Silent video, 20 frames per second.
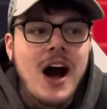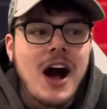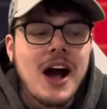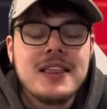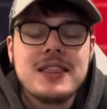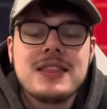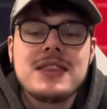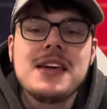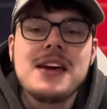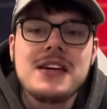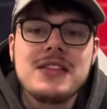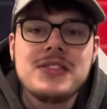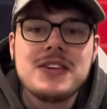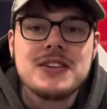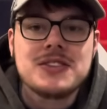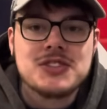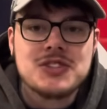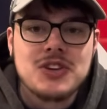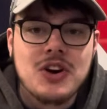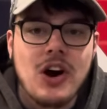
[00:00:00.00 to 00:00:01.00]
think
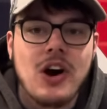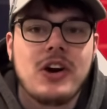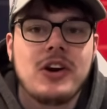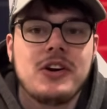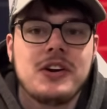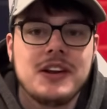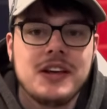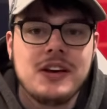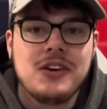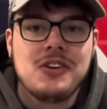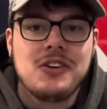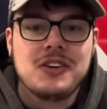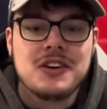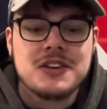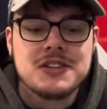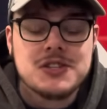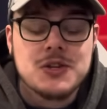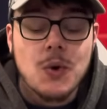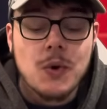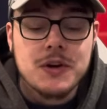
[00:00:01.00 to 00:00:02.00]
that Scott Arniel
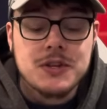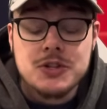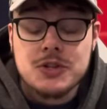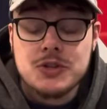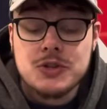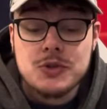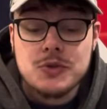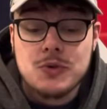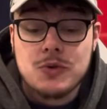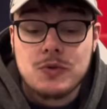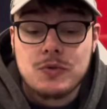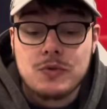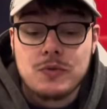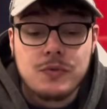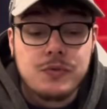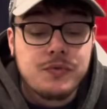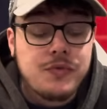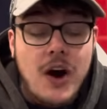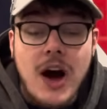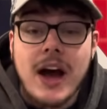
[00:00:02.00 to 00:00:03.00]
is going to do
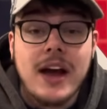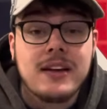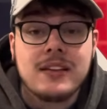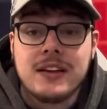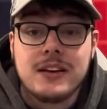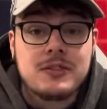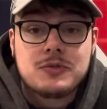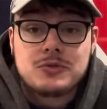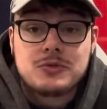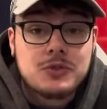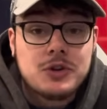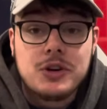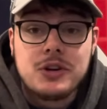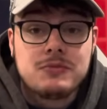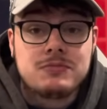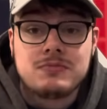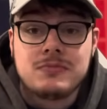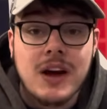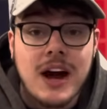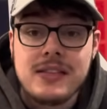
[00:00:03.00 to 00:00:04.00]
fine, like,
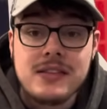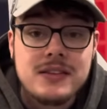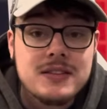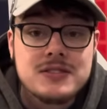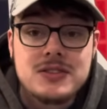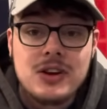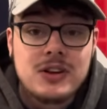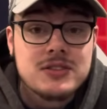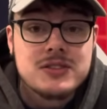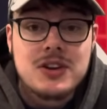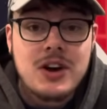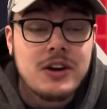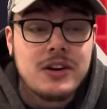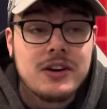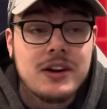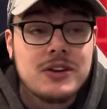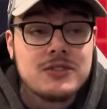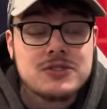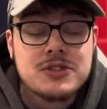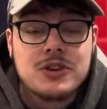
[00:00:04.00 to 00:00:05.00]
good. I think Scott
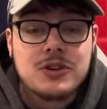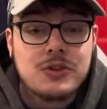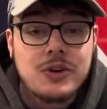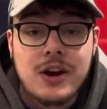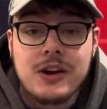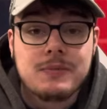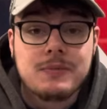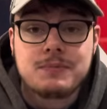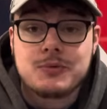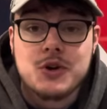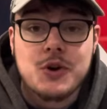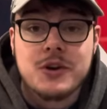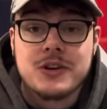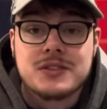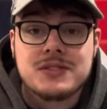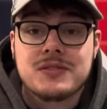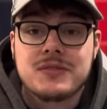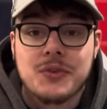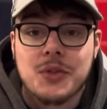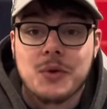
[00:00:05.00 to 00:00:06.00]
Arniel is a great
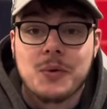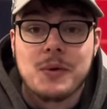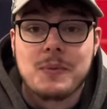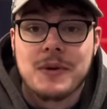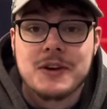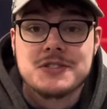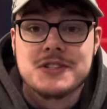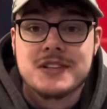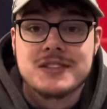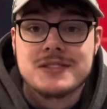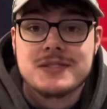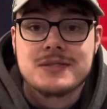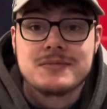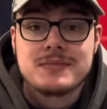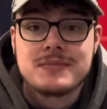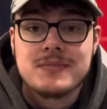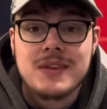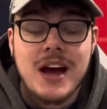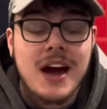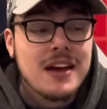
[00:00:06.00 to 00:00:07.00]
choice for the Winnipeg Jets.
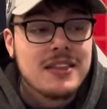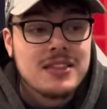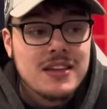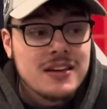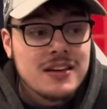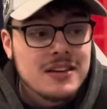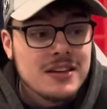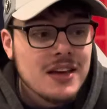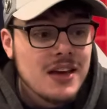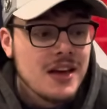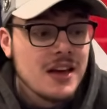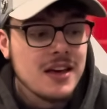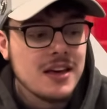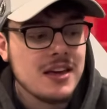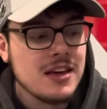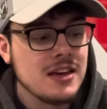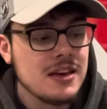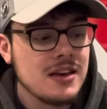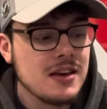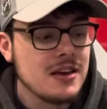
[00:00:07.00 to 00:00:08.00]
I think
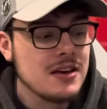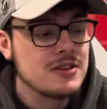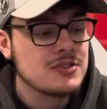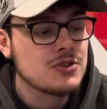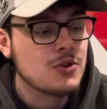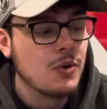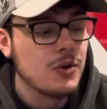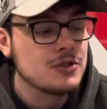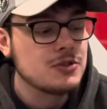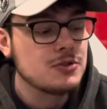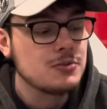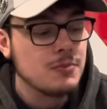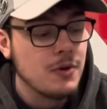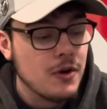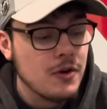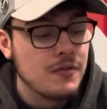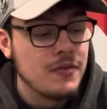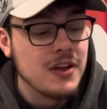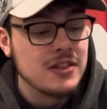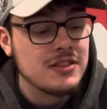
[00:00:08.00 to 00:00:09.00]
he is going to
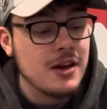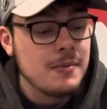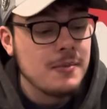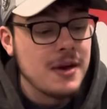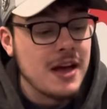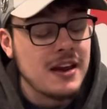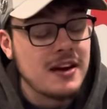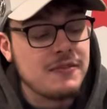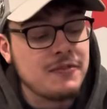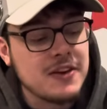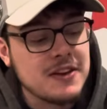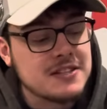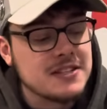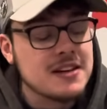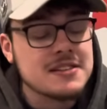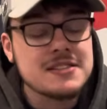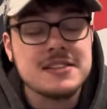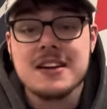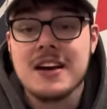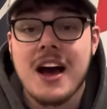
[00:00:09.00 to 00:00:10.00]
motivate them, and if he
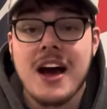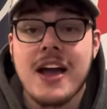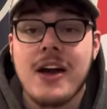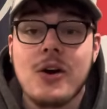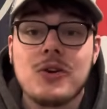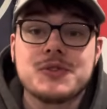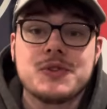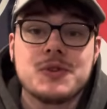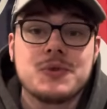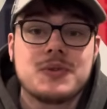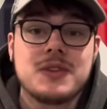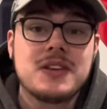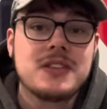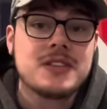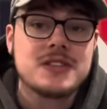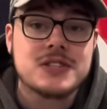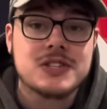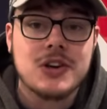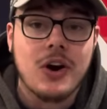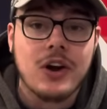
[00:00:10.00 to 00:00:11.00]
doesn't, I also think
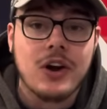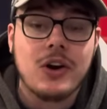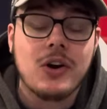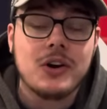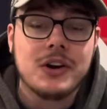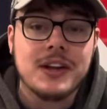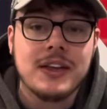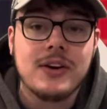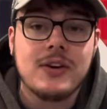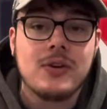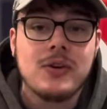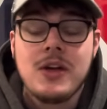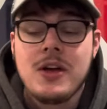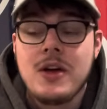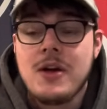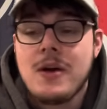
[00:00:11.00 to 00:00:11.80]
that Scott Arniel